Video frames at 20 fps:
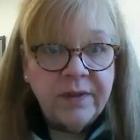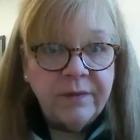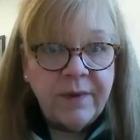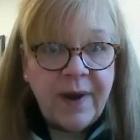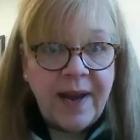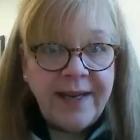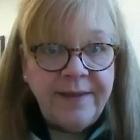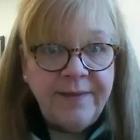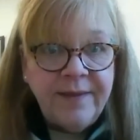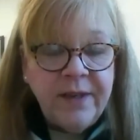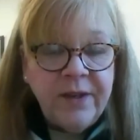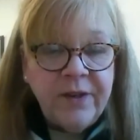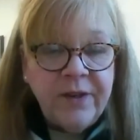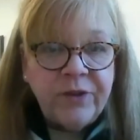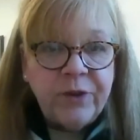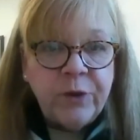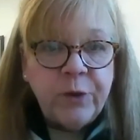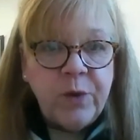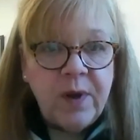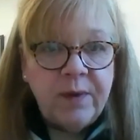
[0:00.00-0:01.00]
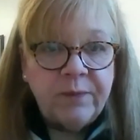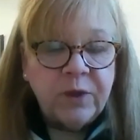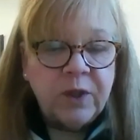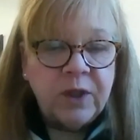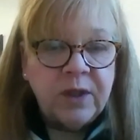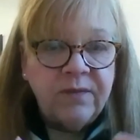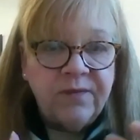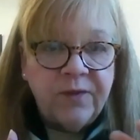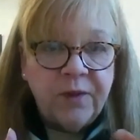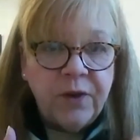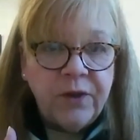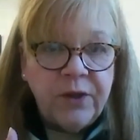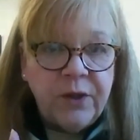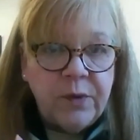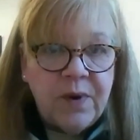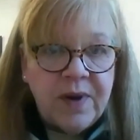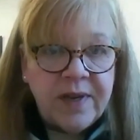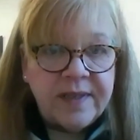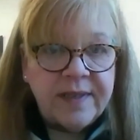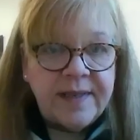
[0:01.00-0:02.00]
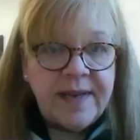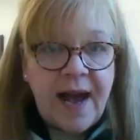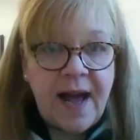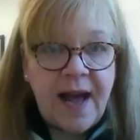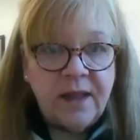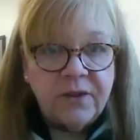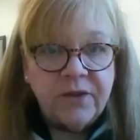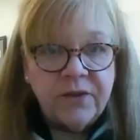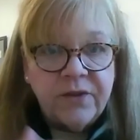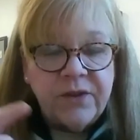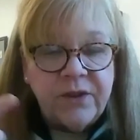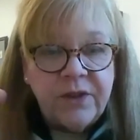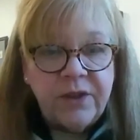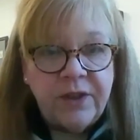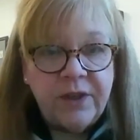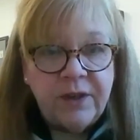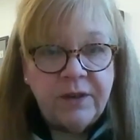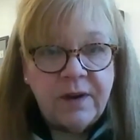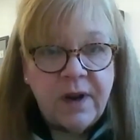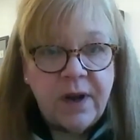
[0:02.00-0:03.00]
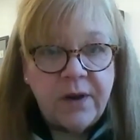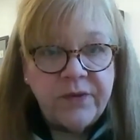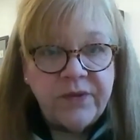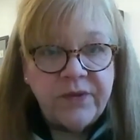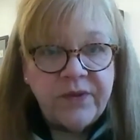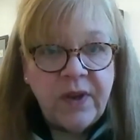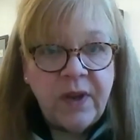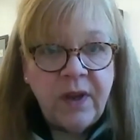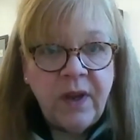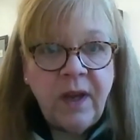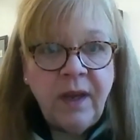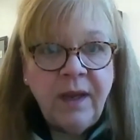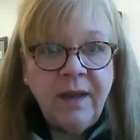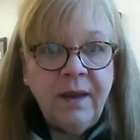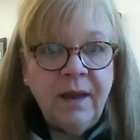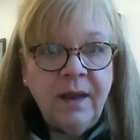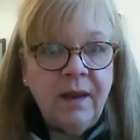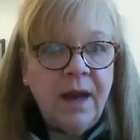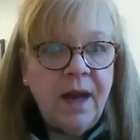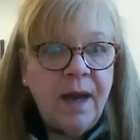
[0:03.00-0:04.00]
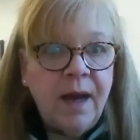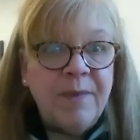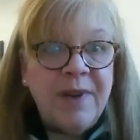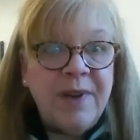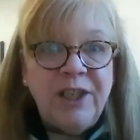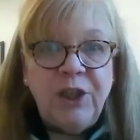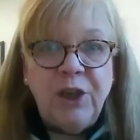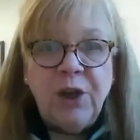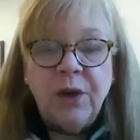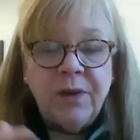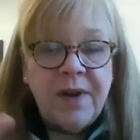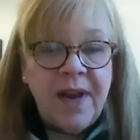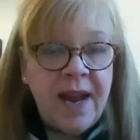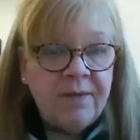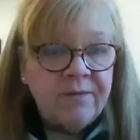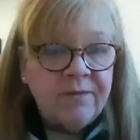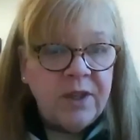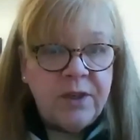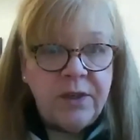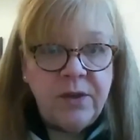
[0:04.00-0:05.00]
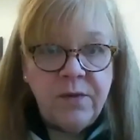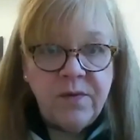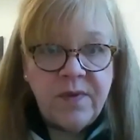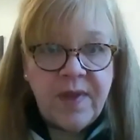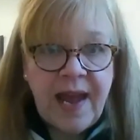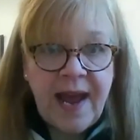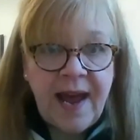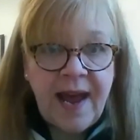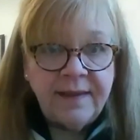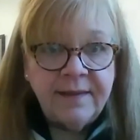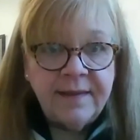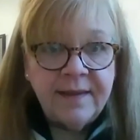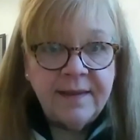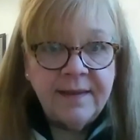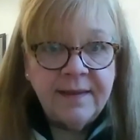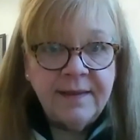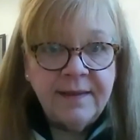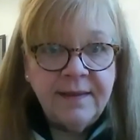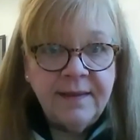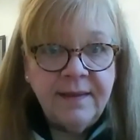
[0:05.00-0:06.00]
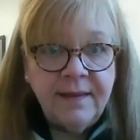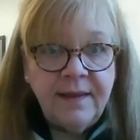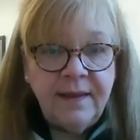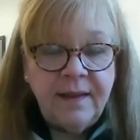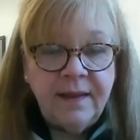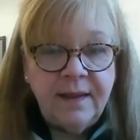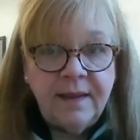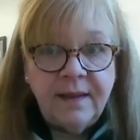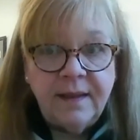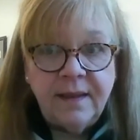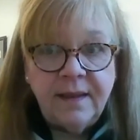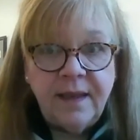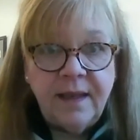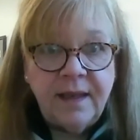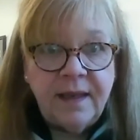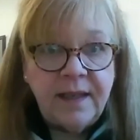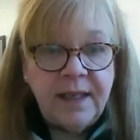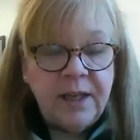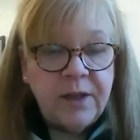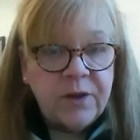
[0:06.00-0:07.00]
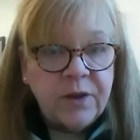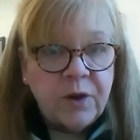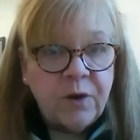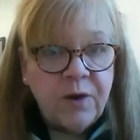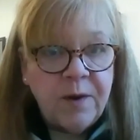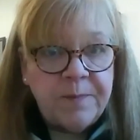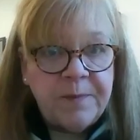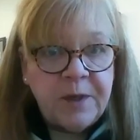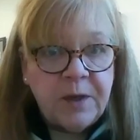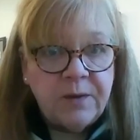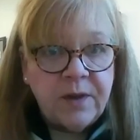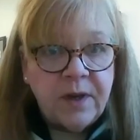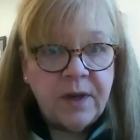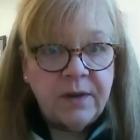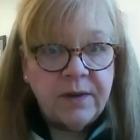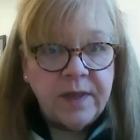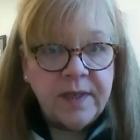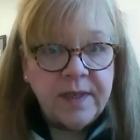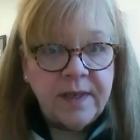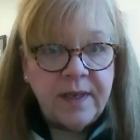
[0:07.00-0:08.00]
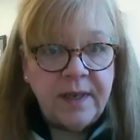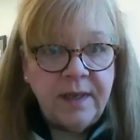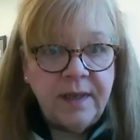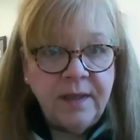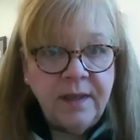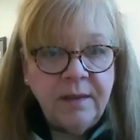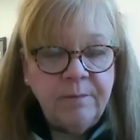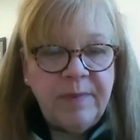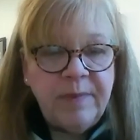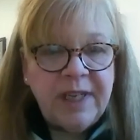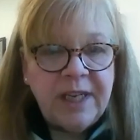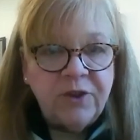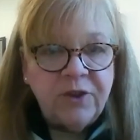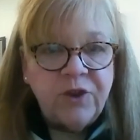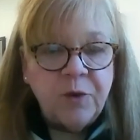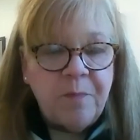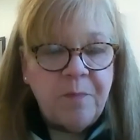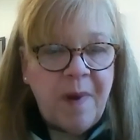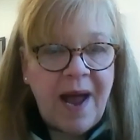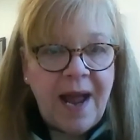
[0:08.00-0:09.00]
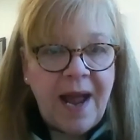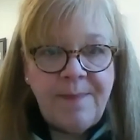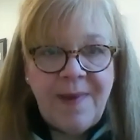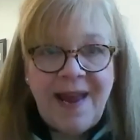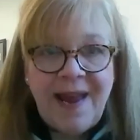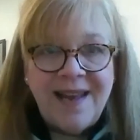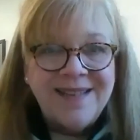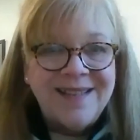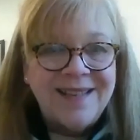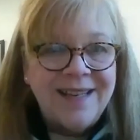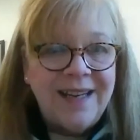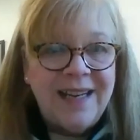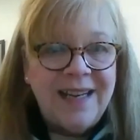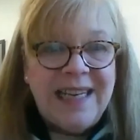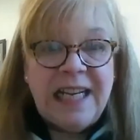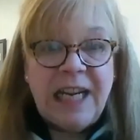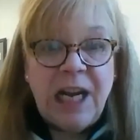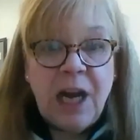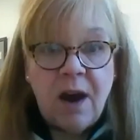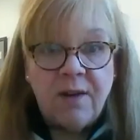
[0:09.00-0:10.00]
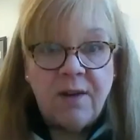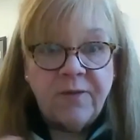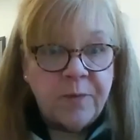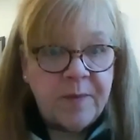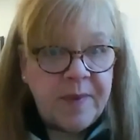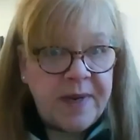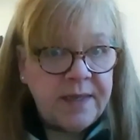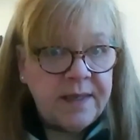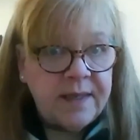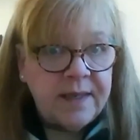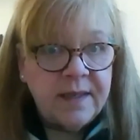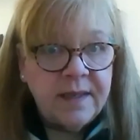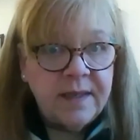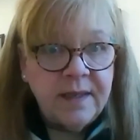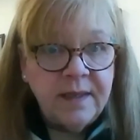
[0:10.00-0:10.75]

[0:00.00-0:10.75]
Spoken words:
right? So you have to convert US dollars to euros. You don't have to do that in any of the cryptocurrency because you're bypassing any government,